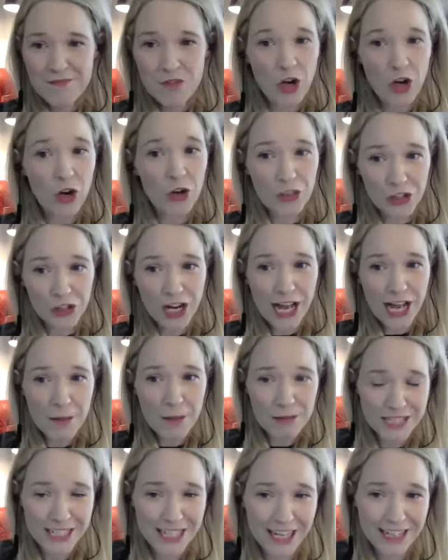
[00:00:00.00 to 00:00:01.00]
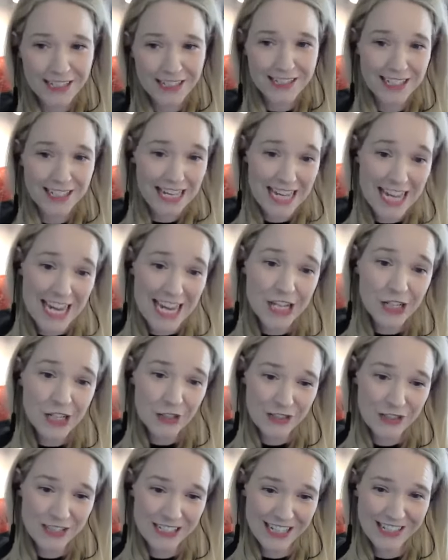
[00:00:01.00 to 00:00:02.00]
other habitats and
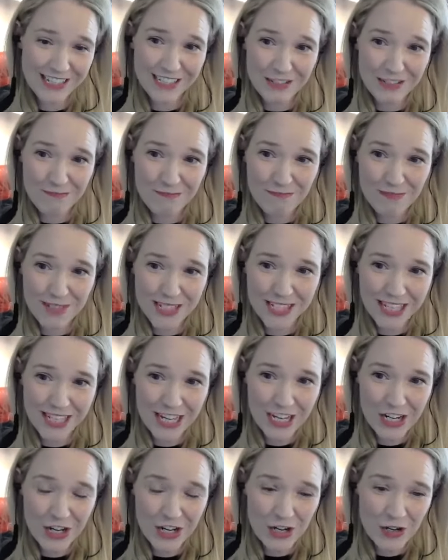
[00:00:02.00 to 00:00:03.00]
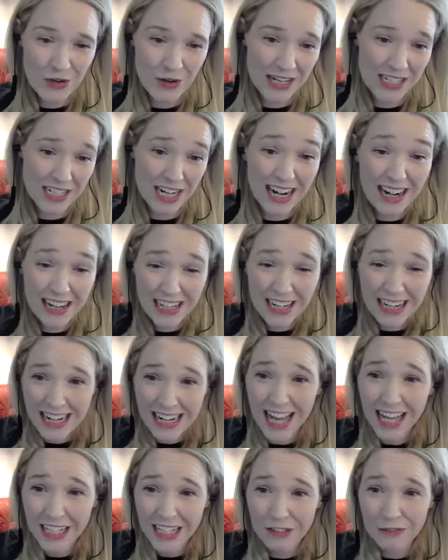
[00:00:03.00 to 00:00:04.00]
ecosystems, and our
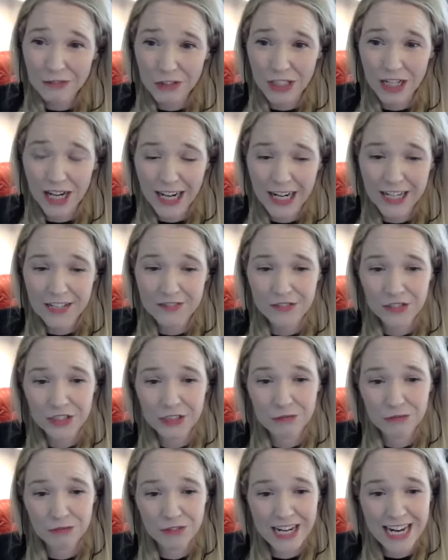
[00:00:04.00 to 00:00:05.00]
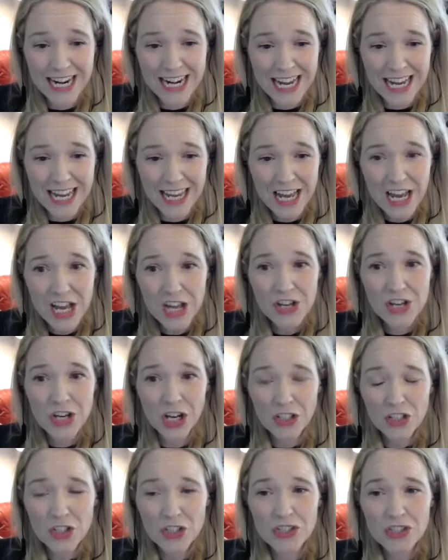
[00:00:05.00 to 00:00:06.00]
lack of regard for them, really,
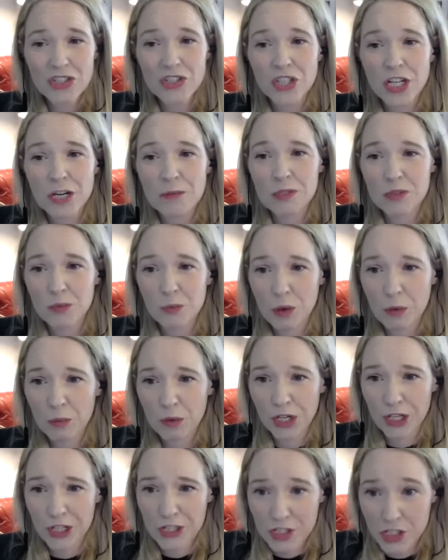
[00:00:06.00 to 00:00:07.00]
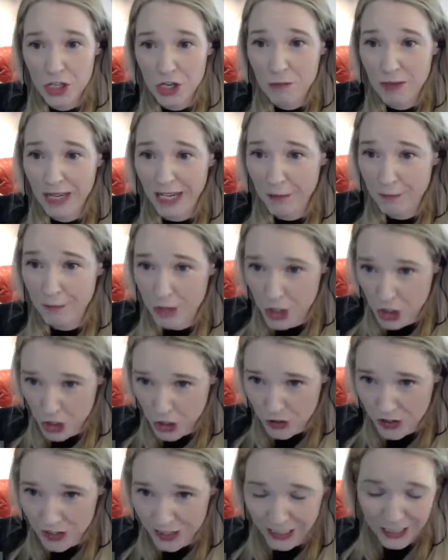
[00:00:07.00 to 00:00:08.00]
not just in terms of what we're consuming and
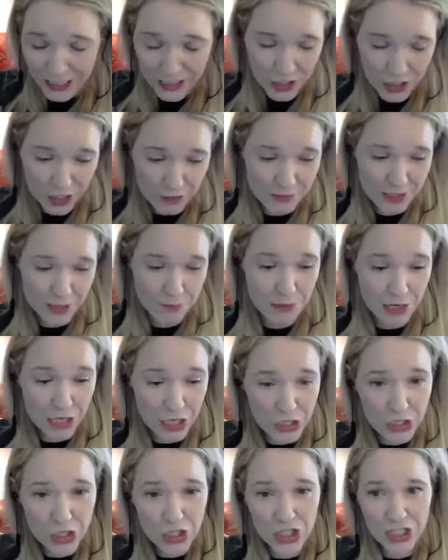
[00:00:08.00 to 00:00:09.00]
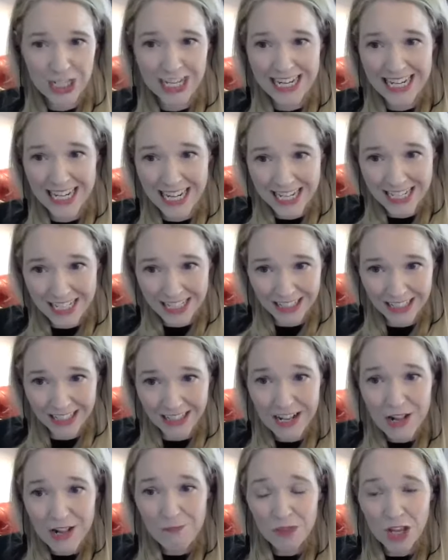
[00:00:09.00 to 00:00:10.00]
producing in terms of pollution and litter.
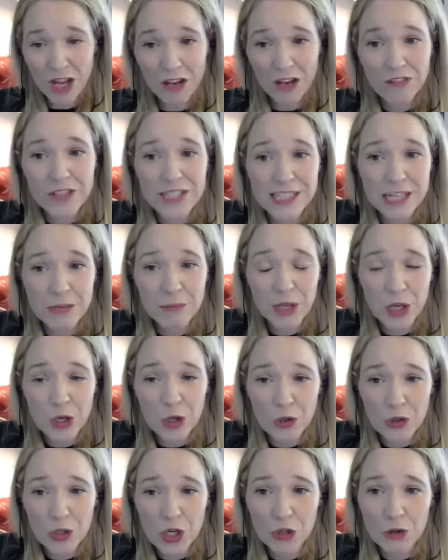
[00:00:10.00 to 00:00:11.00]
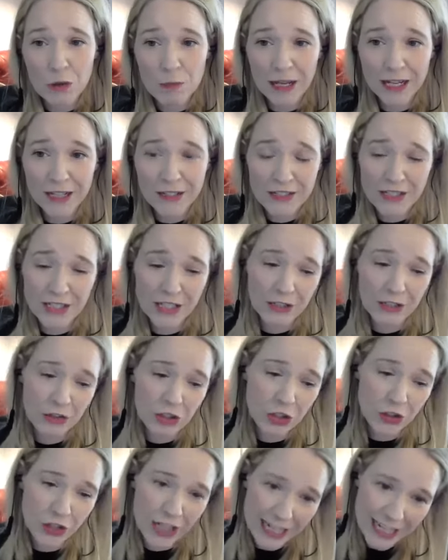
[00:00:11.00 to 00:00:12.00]
Obviously, we all know about, the
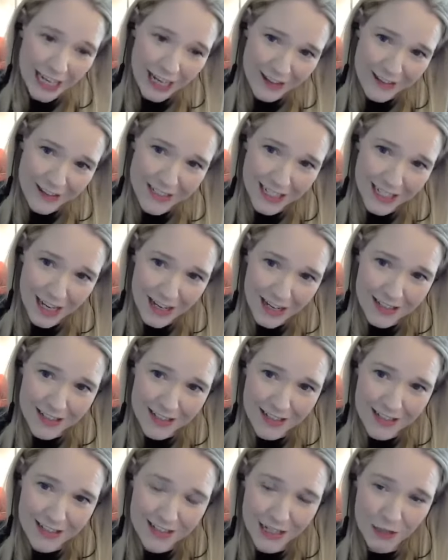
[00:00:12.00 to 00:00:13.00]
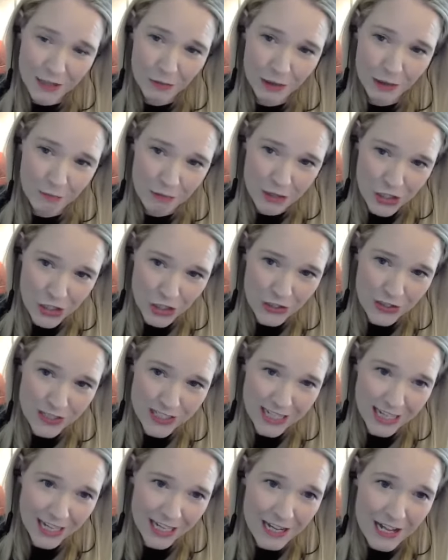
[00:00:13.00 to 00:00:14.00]
greenhouse gases that we're
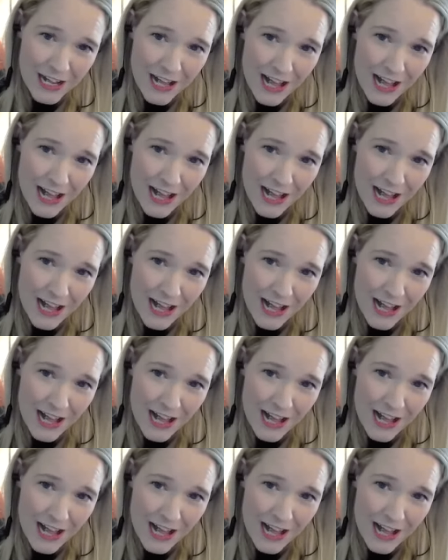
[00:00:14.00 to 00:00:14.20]
producing,